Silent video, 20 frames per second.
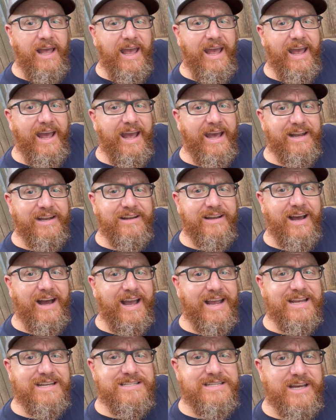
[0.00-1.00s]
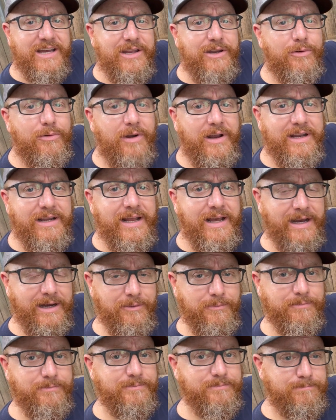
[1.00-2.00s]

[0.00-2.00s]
And I can tell you right now,